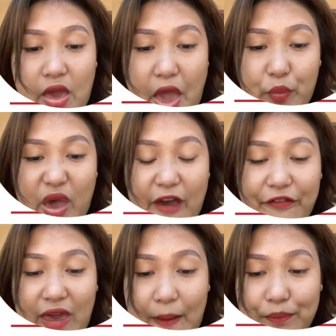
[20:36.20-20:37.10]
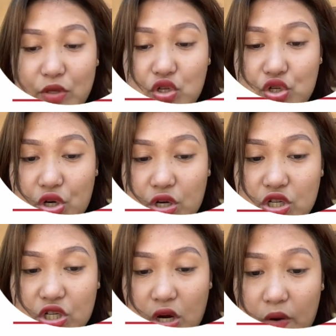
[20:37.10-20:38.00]
And we have Captain
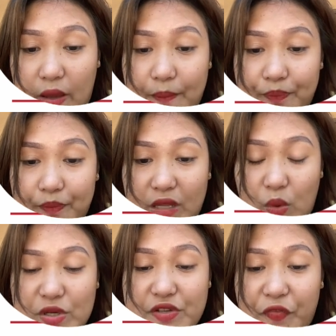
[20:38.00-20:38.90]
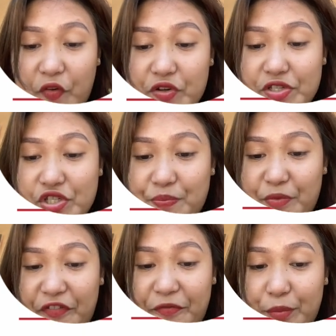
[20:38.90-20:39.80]
George Curry. He was the first chief
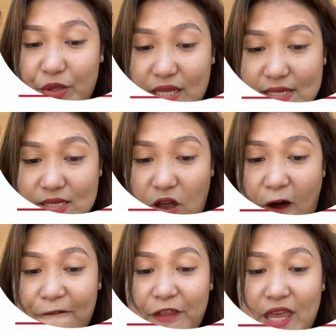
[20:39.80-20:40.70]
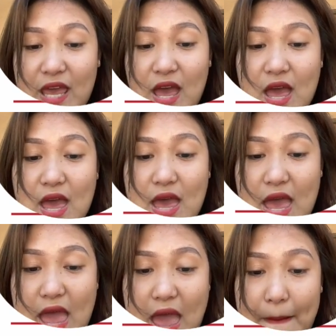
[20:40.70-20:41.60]
of police of the
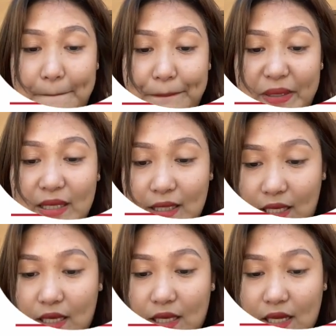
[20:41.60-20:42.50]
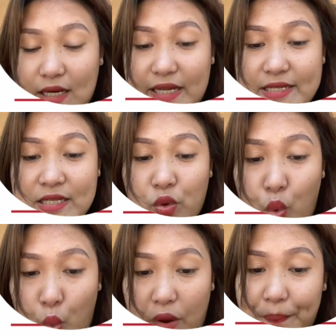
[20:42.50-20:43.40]
MPD in
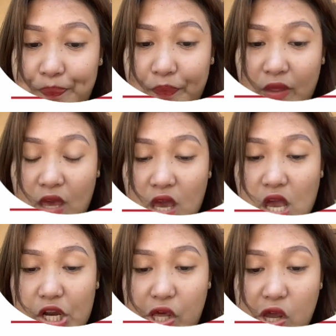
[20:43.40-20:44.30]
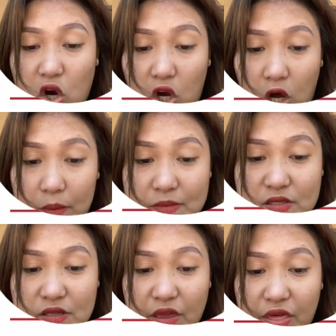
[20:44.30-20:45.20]
1901. And here
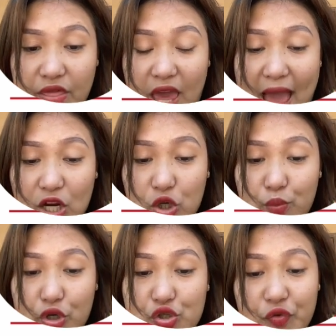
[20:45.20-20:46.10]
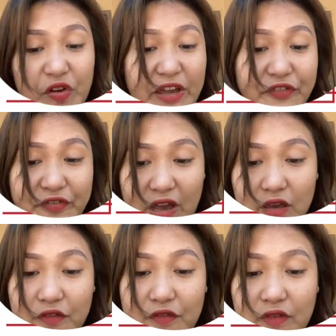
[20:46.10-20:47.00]
comes the Act number
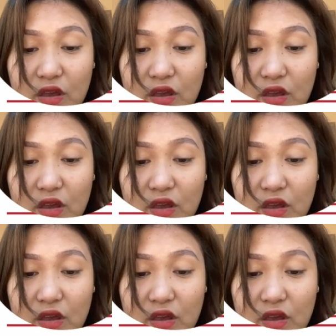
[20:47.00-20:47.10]
255,